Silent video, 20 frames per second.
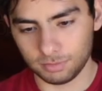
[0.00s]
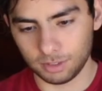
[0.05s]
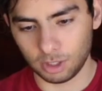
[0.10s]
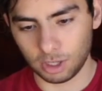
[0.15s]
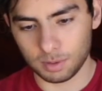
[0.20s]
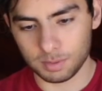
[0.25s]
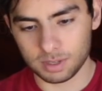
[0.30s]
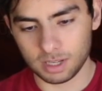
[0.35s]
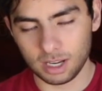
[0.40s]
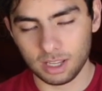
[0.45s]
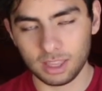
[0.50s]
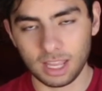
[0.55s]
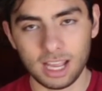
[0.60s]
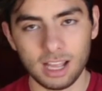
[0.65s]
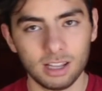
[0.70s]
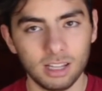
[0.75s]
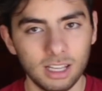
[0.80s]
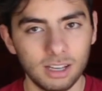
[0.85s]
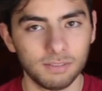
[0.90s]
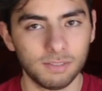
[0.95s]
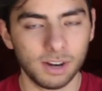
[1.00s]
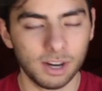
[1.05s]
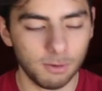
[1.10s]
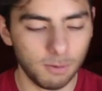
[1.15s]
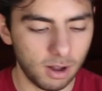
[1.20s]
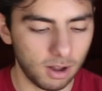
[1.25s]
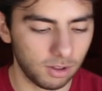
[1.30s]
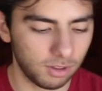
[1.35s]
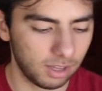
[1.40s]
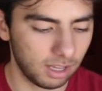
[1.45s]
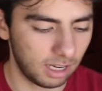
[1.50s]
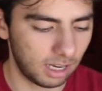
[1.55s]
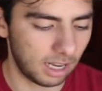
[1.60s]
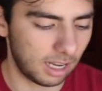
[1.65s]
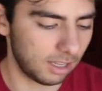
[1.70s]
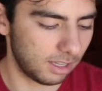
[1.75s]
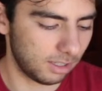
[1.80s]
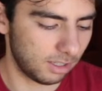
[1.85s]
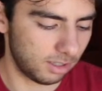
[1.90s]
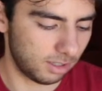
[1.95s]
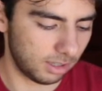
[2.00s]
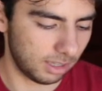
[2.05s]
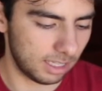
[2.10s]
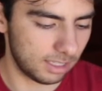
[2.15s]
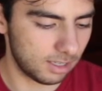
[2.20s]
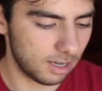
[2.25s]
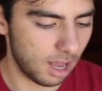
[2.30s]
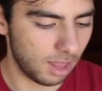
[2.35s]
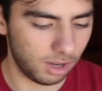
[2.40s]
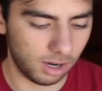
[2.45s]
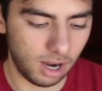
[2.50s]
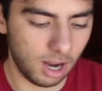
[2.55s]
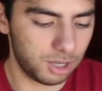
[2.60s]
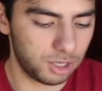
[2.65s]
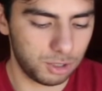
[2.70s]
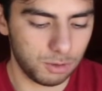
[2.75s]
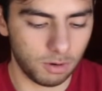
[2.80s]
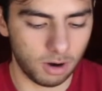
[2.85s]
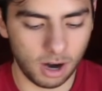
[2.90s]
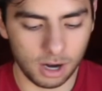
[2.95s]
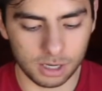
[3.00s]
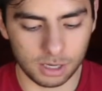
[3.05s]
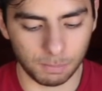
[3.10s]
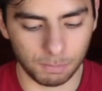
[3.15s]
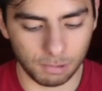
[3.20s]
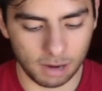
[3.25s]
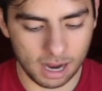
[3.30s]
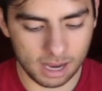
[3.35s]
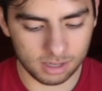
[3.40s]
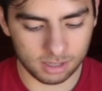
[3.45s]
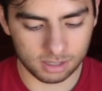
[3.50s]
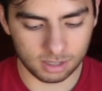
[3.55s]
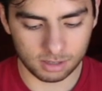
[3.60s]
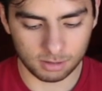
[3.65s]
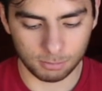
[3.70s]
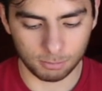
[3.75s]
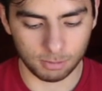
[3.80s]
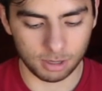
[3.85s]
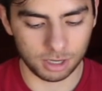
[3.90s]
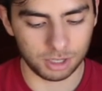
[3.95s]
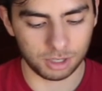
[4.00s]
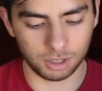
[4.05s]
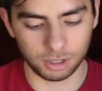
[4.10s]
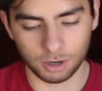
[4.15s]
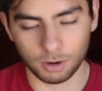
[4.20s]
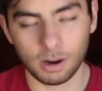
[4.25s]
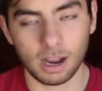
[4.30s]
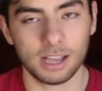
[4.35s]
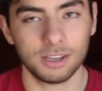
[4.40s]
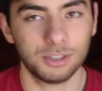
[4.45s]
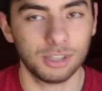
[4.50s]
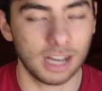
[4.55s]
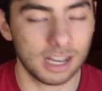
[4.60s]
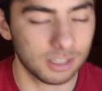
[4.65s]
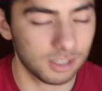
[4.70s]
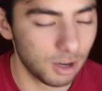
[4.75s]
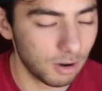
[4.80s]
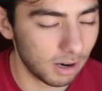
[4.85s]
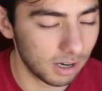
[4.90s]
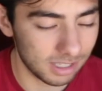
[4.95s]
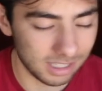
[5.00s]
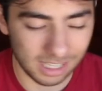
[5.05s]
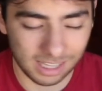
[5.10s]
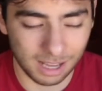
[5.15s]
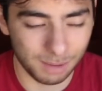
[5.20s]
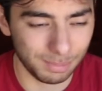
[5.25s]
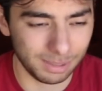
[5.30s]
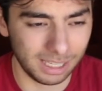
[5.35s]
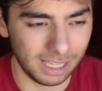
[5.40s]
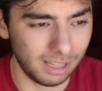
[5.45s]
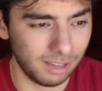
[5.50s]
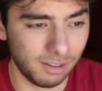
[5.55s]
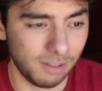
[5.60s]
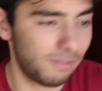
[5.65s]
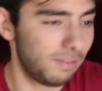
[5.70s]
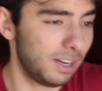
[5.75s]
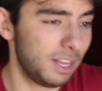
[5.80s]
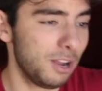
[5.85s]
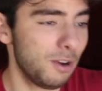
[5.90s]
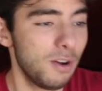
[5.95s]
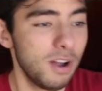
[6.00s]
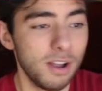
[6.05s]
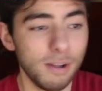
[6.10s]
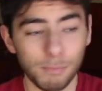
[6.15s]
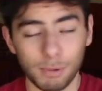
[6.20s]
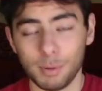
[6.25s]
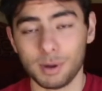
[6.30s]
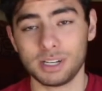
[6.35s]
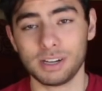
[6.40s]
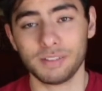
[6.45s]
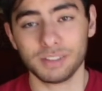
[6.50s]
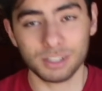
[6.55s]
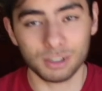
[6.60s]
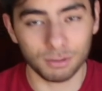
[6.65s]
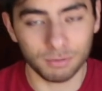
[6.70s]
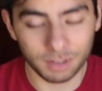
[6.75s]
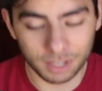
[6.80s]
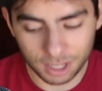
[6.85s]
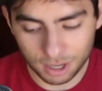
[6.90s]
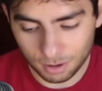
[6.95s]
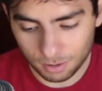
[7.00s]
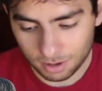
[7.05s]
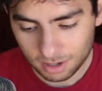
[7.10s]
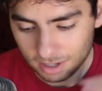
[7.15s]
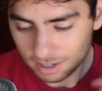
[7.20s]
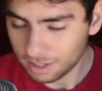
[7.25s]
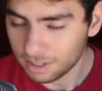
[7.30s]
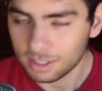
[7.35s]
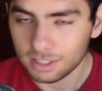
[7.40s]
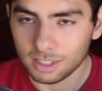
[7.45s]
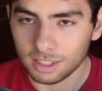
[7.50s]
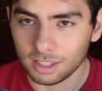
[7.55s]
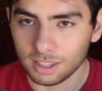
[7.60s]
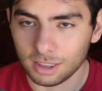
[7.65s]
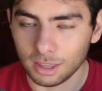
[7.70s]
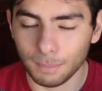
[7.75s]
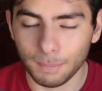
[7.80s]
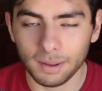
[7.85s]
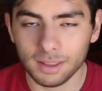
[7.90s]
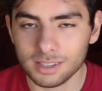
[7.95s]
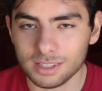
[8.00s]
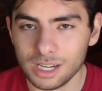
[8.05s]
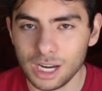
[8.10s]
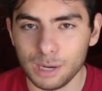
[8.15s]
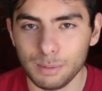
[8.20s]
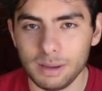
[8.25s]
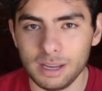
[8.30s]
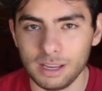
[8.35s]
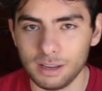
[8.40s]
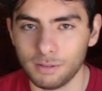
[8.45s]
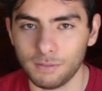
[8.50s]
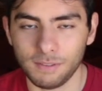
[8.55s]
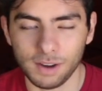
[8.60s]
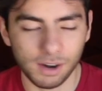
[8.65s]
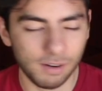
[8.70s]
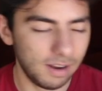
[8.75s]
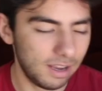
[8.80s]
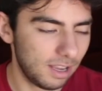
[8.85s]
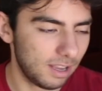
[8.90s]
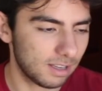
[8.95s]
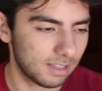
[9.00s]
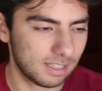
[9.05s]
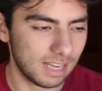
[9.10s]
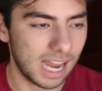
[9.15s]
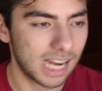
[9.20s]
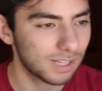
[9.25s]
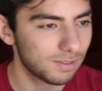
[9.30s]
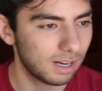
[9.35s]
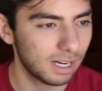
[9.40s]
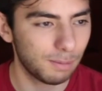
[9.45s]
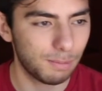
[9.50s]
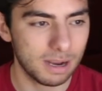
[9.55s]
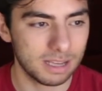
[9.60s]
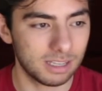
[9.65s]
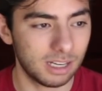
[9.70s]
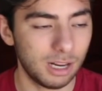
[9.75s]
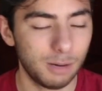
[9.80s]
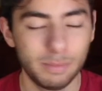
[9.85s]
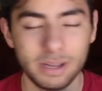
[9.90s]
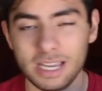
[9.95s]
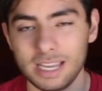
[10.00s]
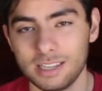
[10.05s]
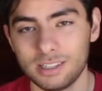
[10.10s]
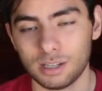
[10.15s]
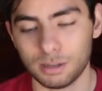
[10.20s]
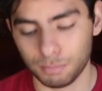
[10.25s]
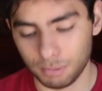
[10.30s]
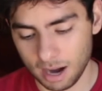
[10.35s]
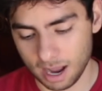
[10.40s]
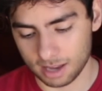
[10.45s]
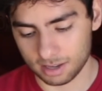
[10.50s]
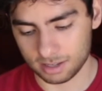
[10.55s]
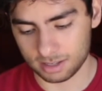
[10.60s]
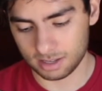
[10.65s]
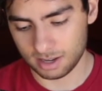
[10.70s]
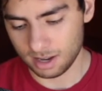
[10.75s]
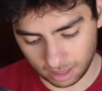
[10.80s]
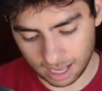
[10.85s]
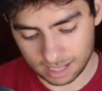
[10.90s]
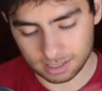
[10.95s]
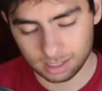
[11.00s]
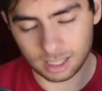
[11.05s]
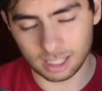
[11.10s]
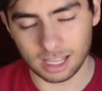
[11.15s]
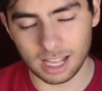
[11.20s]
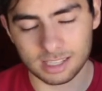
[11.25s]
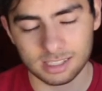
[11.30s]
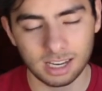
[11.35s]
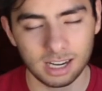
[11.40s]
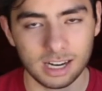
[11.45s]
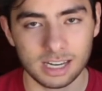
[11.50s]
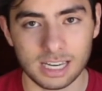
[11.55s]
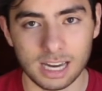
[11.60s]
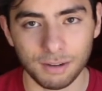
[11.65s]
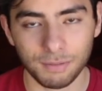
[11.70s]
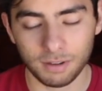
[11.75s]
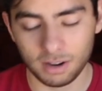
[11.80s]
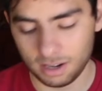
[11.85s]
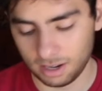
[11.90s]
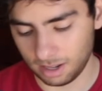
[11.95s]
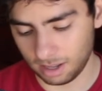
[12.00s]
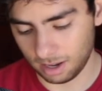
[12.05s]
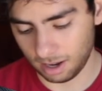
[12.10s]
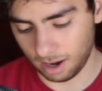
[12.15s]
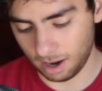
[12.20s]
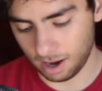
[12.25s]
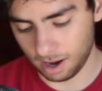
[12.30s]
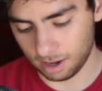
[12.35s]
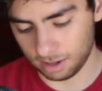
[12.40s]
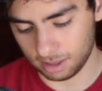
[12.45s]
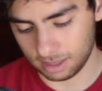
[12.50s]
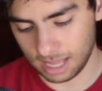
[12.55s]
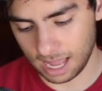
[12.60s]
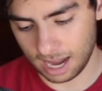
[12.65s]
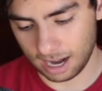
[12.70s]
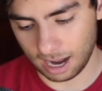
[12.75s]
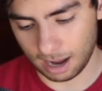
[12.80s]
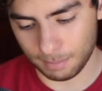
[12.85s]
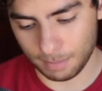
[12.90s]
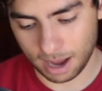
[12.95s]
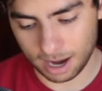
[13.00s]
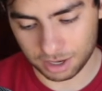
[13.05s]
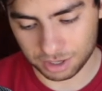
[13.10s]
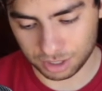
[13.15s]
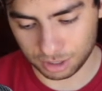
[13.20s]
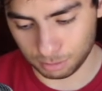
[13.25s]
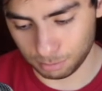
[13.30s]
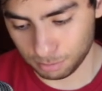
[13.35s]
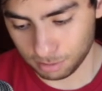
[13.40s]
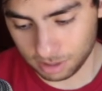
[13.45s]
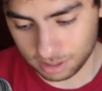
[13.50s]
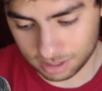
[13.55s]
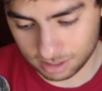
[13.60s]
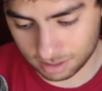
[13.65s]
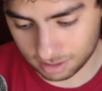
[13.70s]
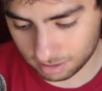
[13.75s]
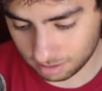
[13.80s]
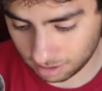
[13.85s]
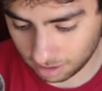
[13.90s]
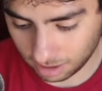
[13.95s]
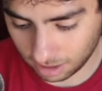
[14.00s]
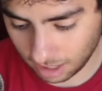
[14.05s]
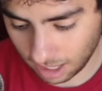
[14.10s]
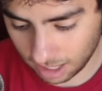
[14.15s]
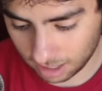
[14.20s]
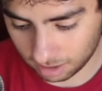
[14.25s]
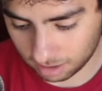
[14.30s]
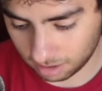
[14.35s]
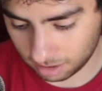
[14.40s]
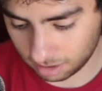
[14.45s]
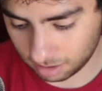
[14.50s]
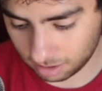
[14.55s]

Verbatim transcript: You know what I'm saying? They click very well. Uh, it's not they're not too hard to press, which you know, as you guys know, I said in that beginning of the video, pretty much every single video, the buttons need to be very satisfying to press. They need to be easy to press. That's the thing that's kind of different. Uh, that I'm actually really like.